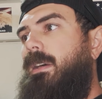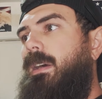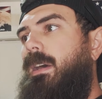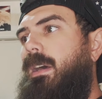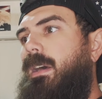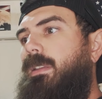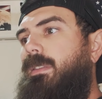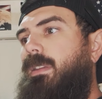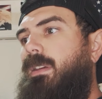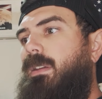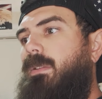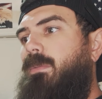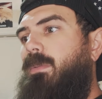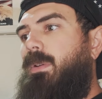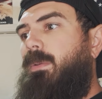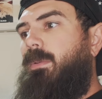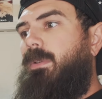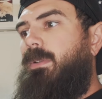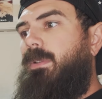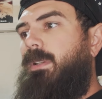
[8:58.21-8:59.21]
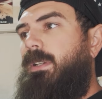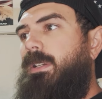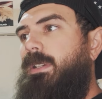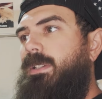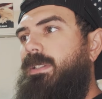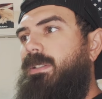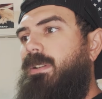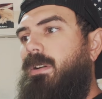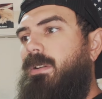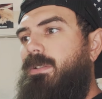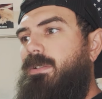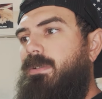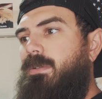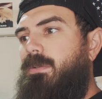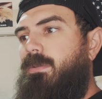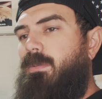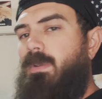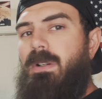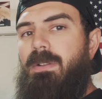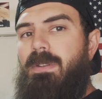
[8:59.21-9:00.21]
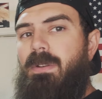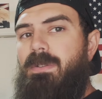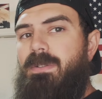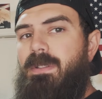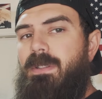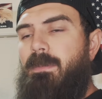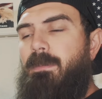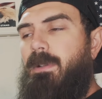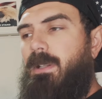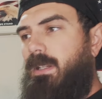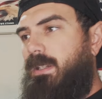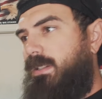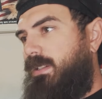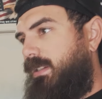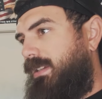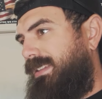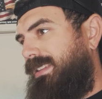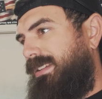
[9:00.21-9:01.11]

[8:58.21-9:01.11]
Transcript: and then we will start to weld those into place.